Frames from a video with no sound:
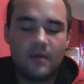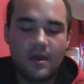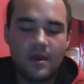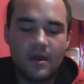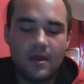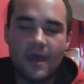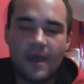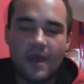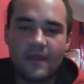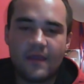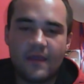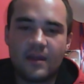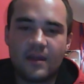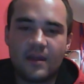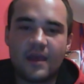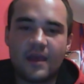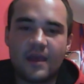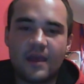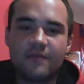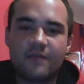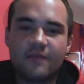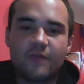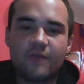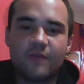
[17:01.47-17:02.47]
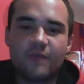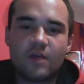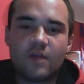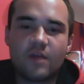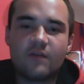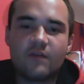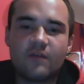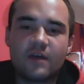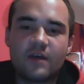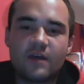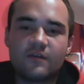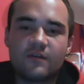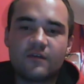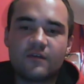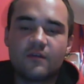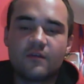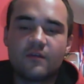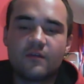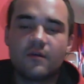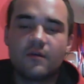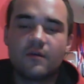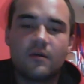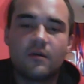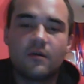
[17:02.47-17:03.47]
And then another friend of ours,
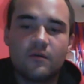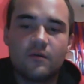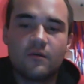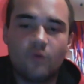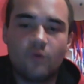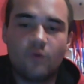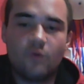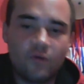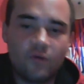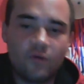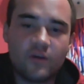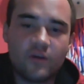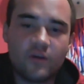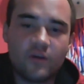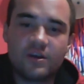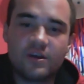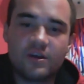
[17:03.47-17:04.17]
who's also just